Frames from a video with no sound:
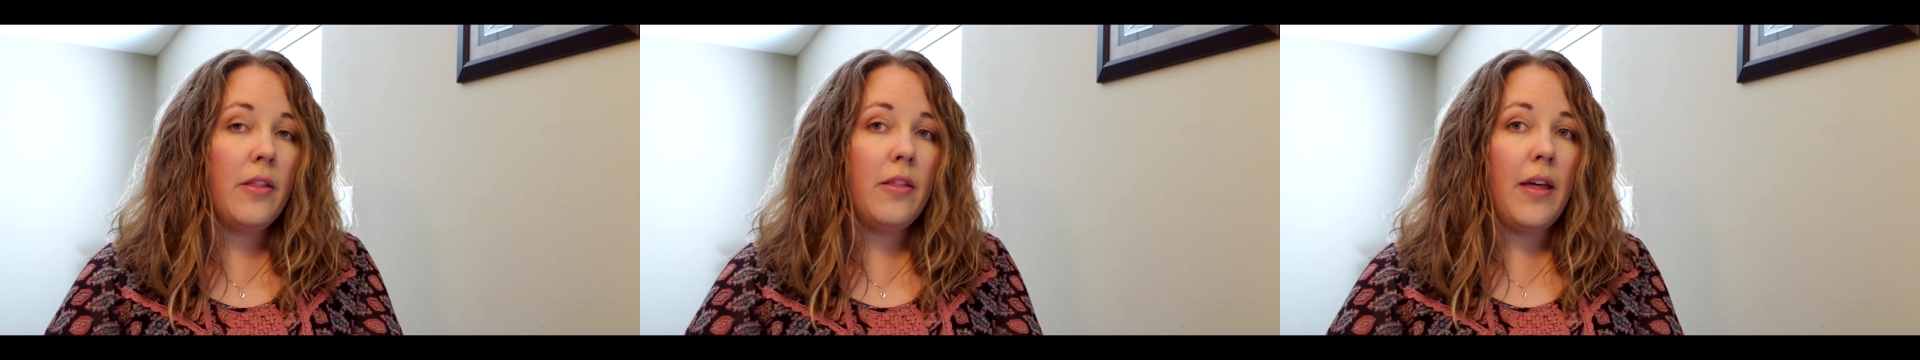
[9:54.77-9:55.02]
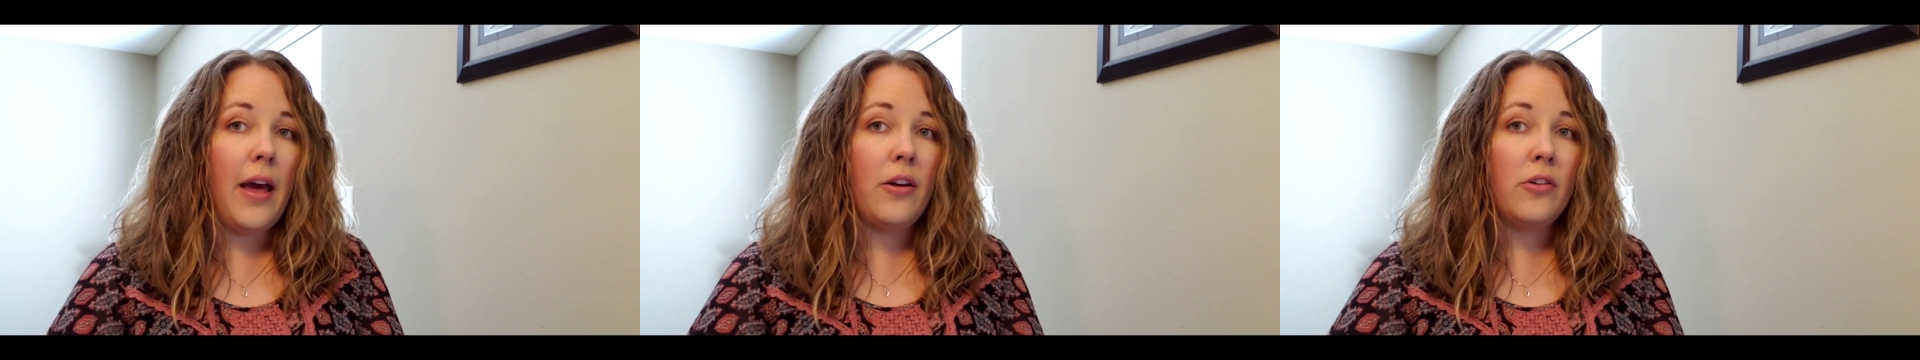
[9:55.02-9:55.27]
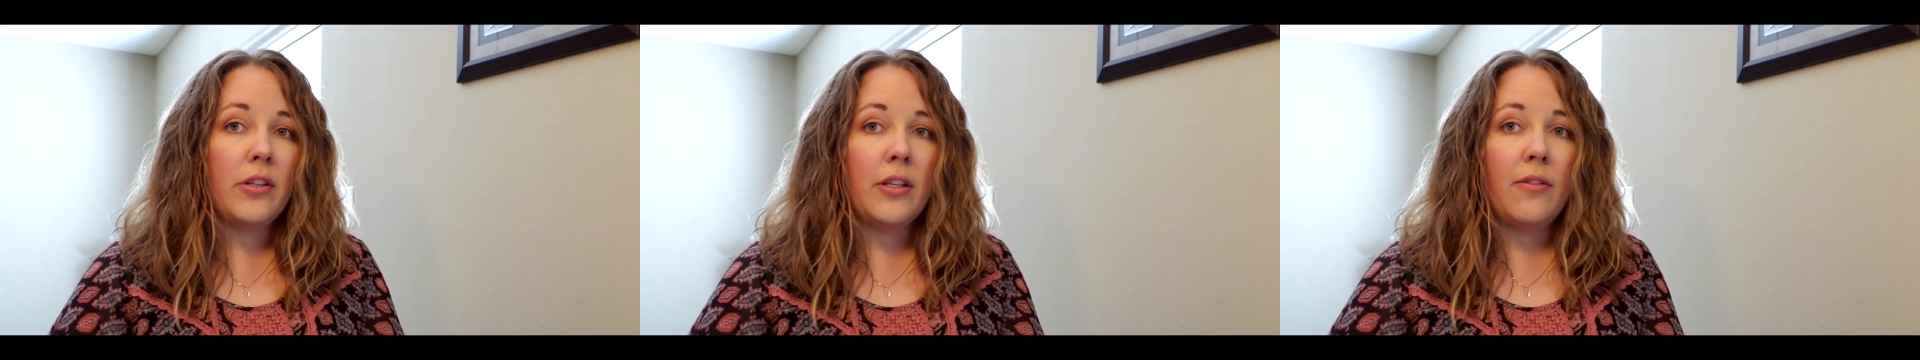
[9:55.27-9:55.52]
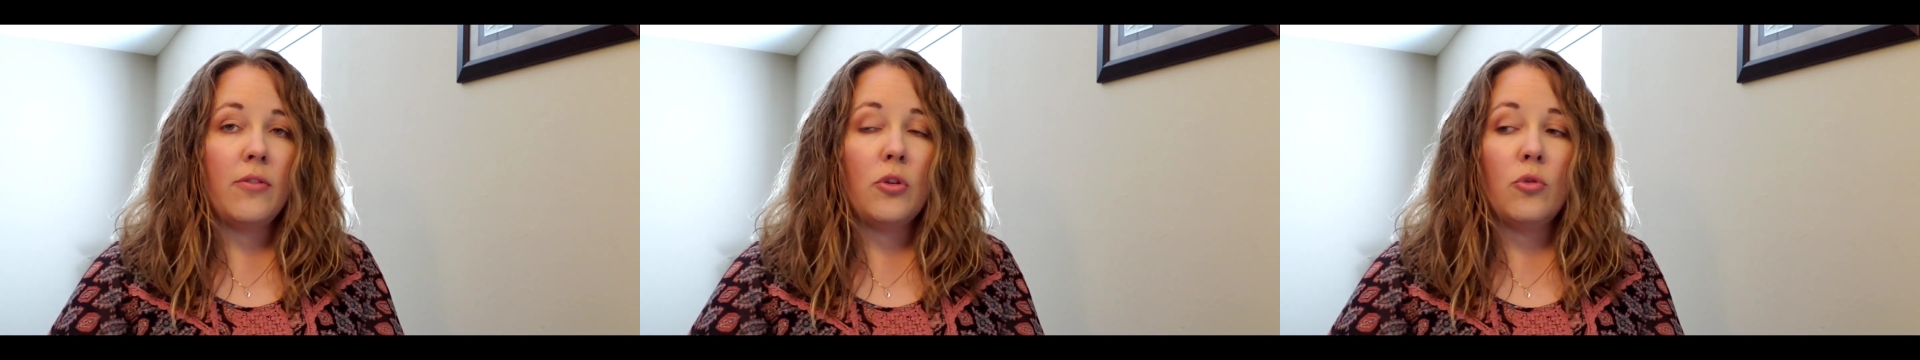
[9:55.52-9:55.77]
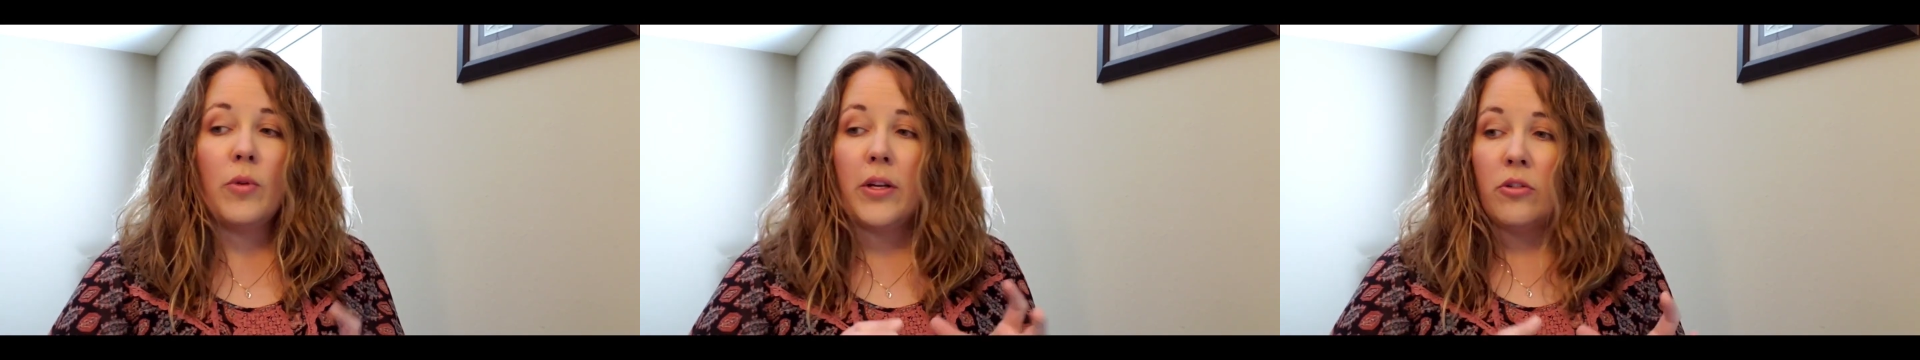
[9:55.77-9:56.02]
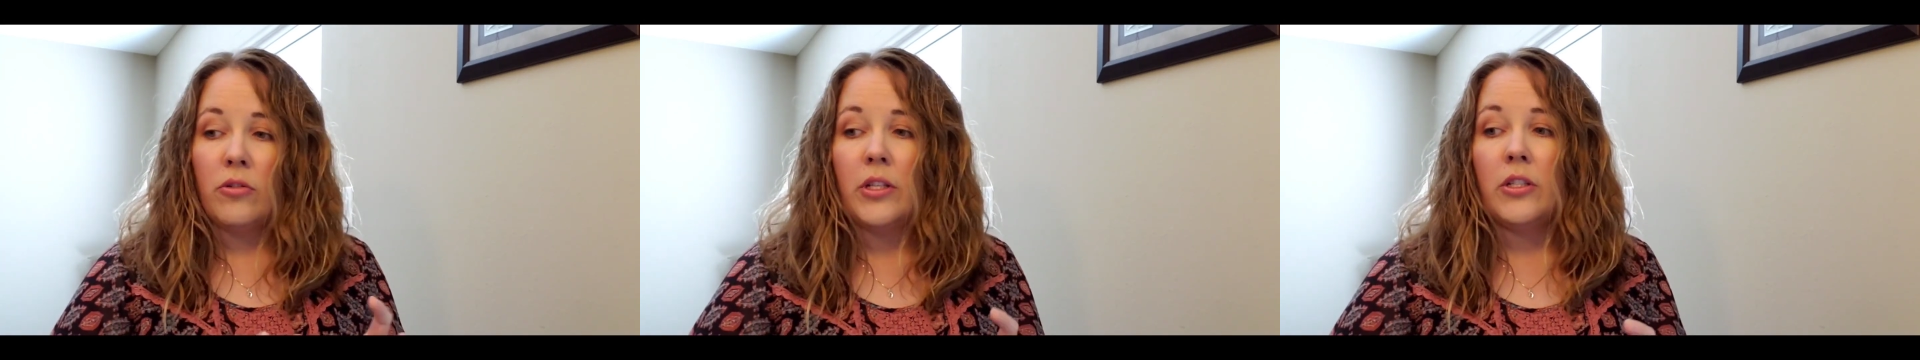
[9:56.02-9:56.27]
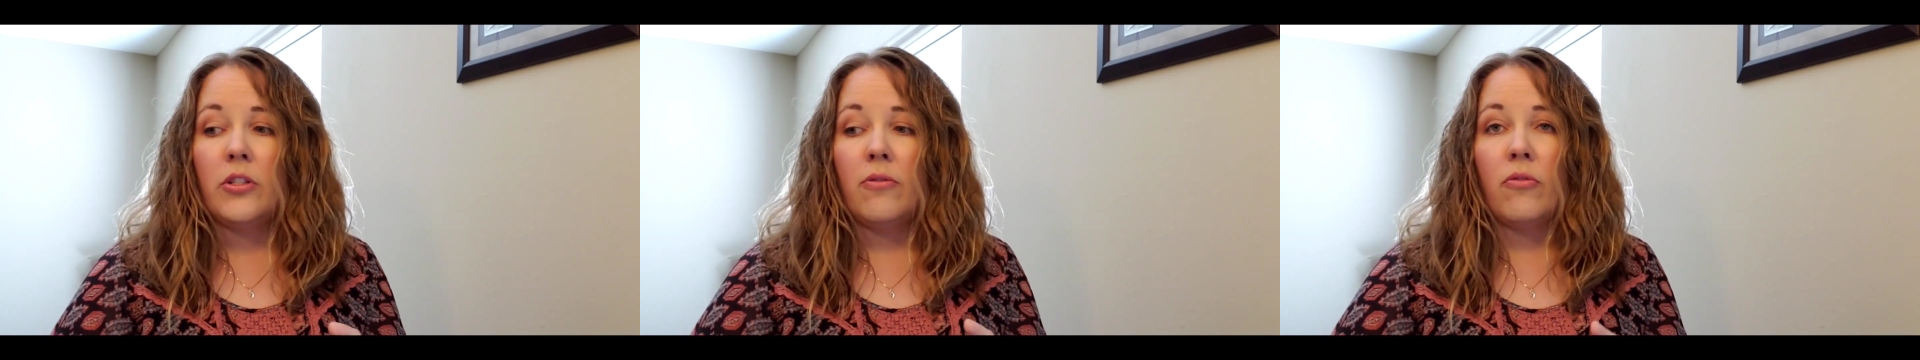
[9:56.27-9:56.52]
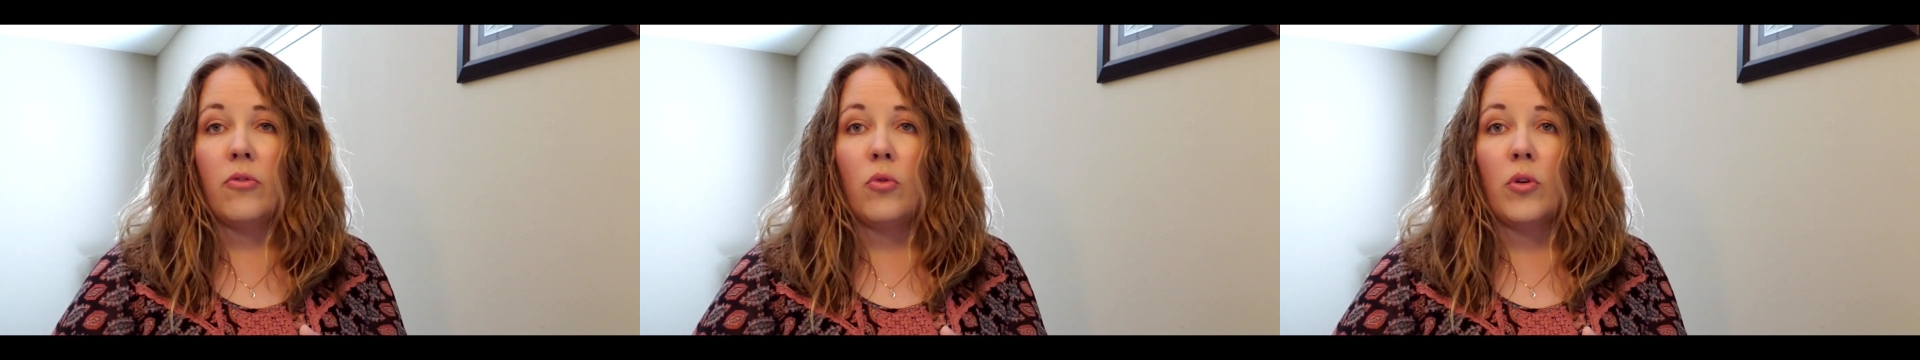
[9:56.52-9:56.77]
That'll give you what you need
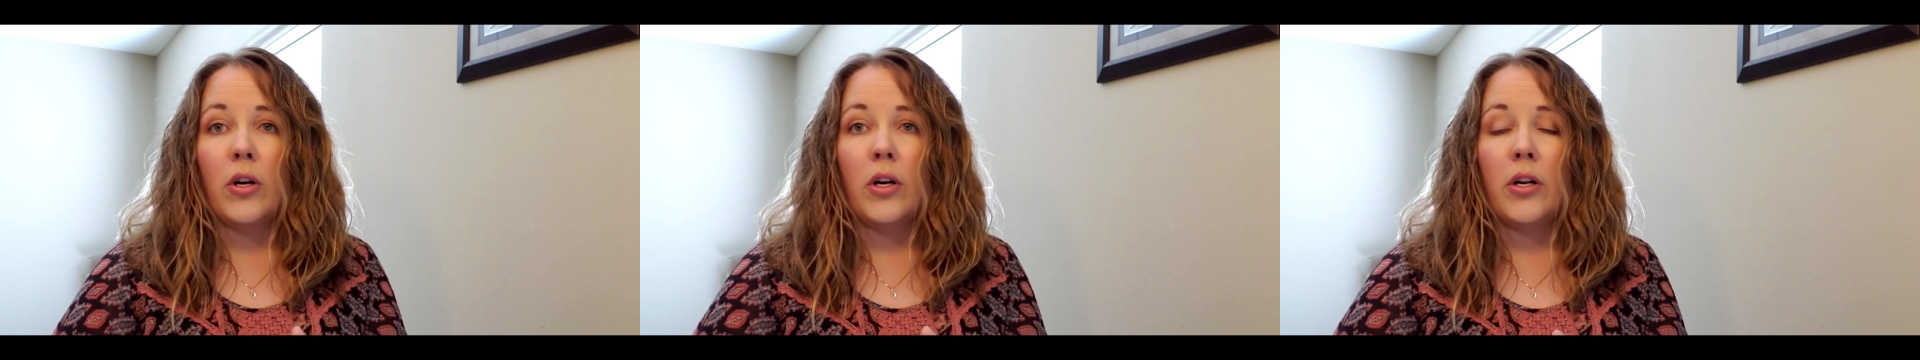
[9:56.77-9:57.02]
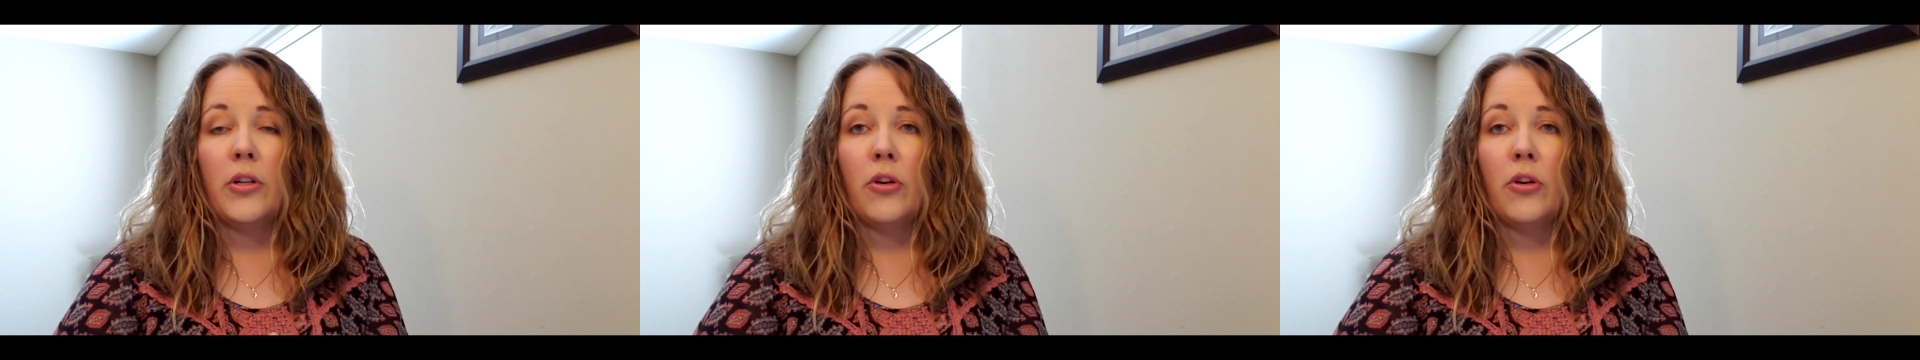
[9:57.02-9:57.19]
for